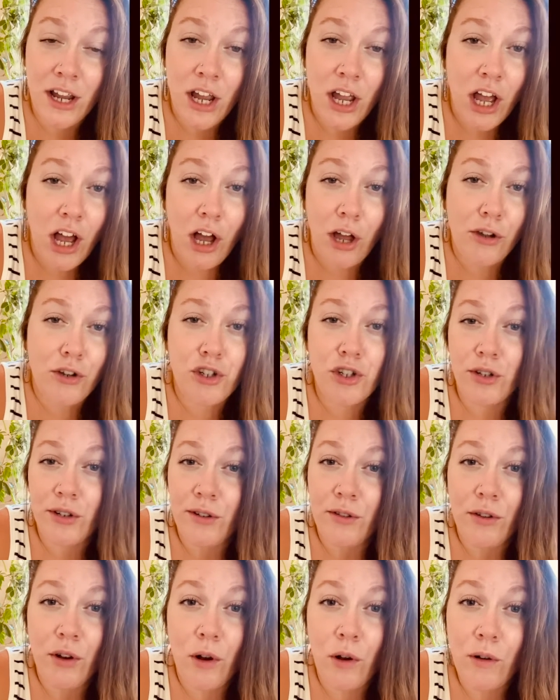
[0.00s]
I'll show
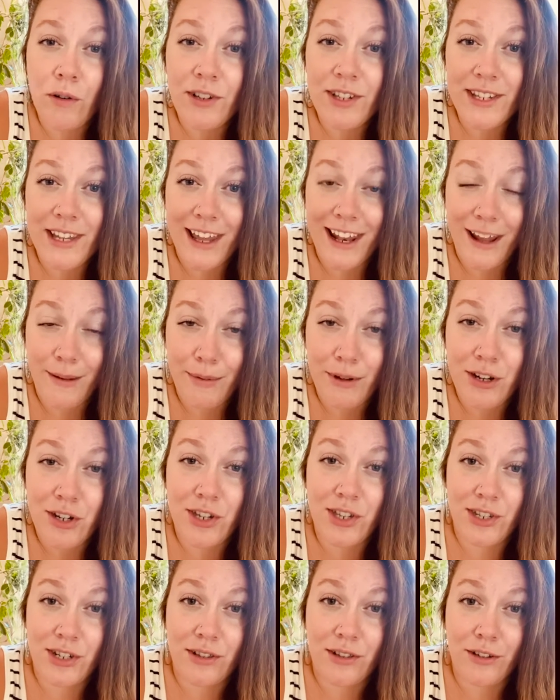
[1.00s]
you the whole setup in
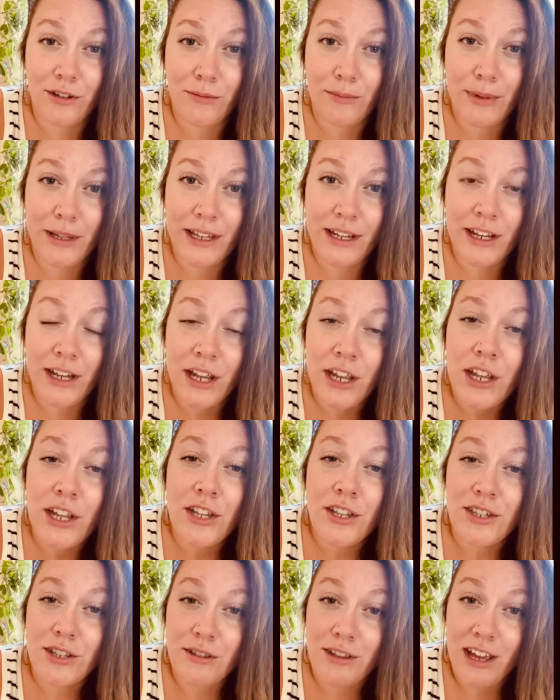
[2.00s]
just a little bit.
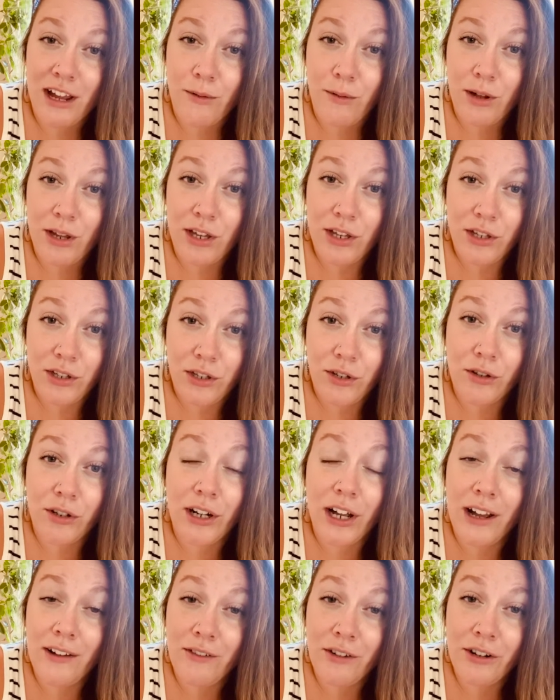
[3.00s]
So that way you're
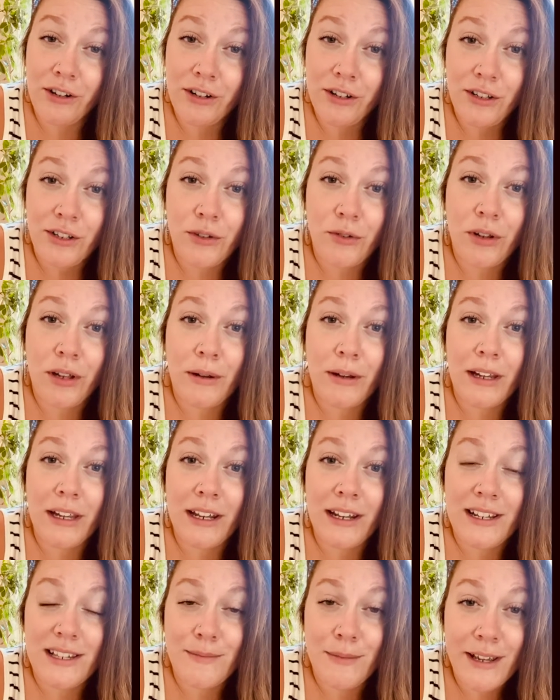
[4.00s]
covered, you can get
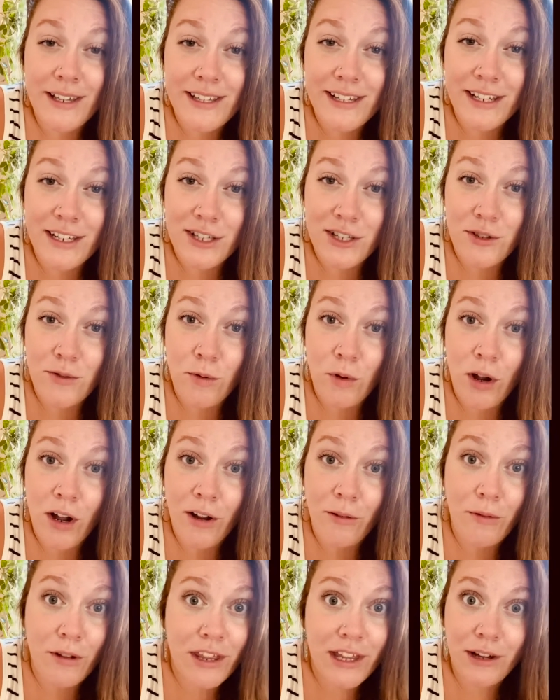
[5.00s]
as messy as you
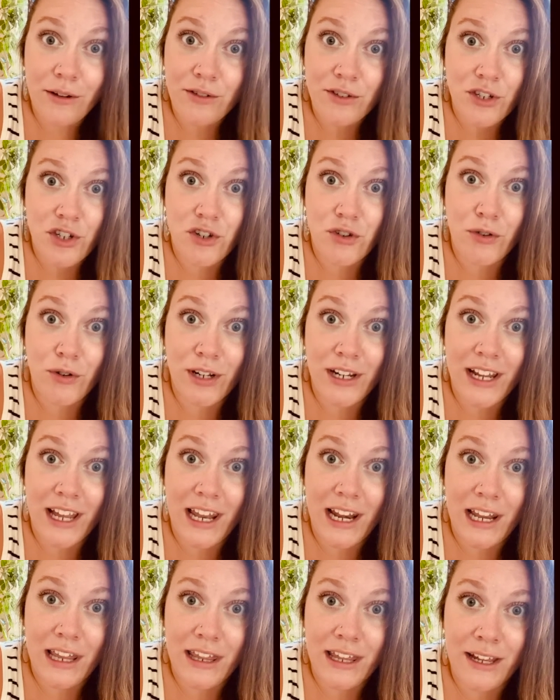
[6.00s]
want without destroying
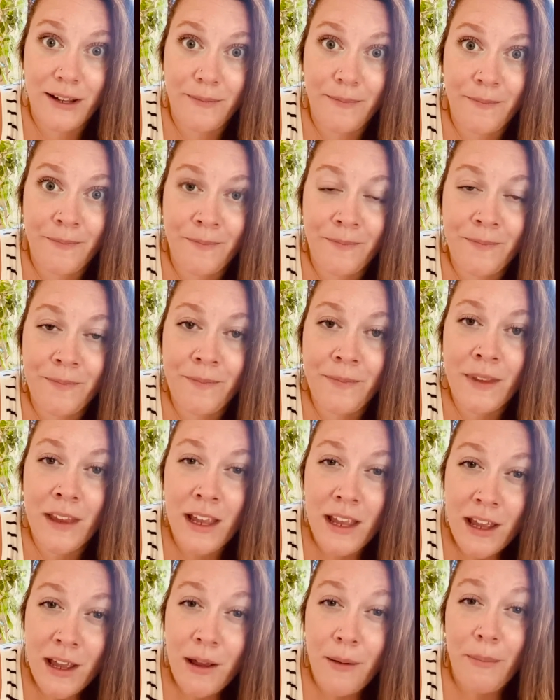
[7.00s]
anything.
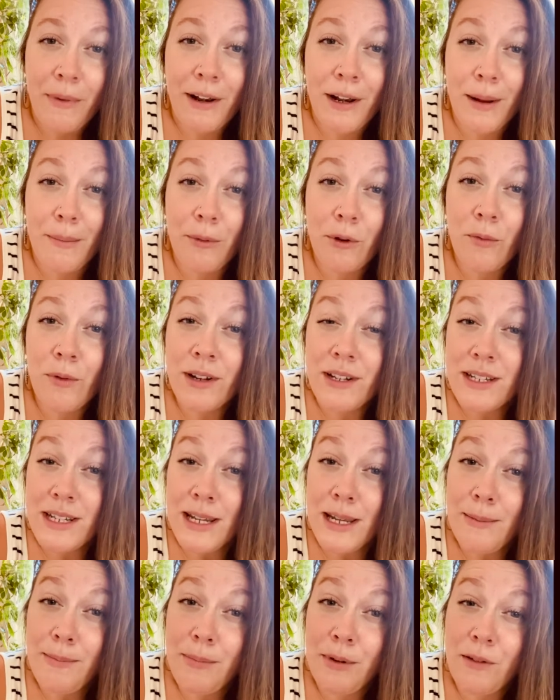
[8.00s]
My number one
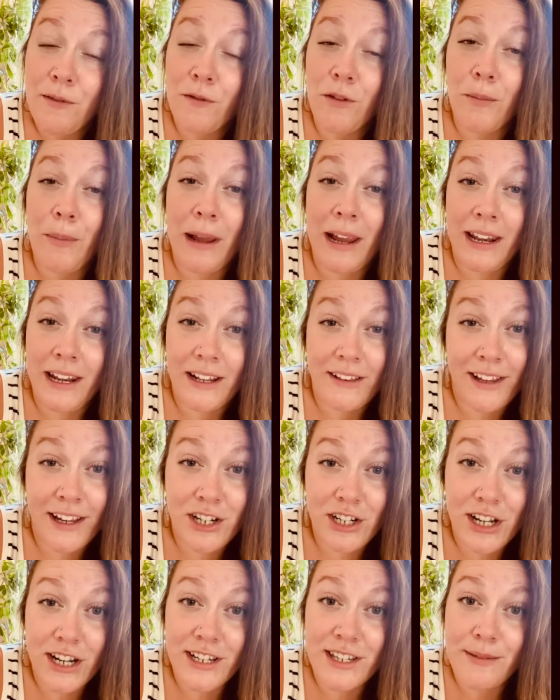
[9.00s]
tip for painting like
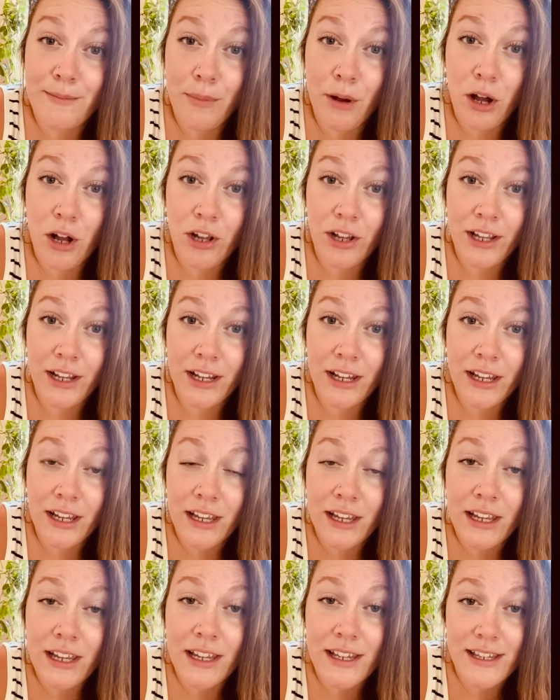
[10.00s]
Jackson Pollock
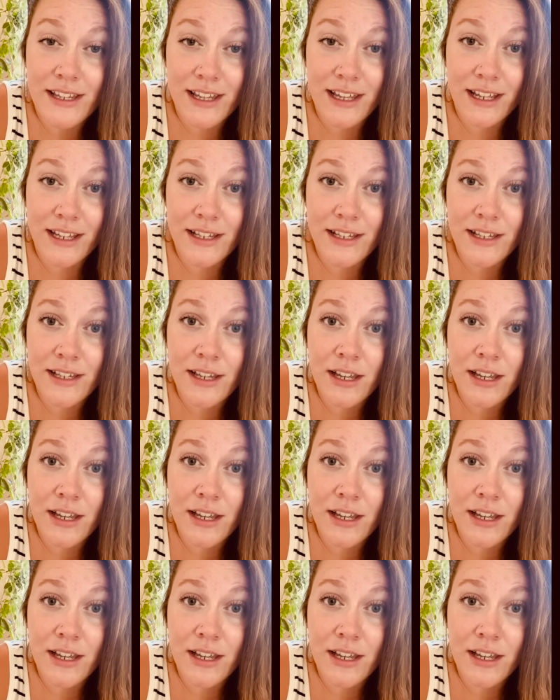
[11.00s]
is this: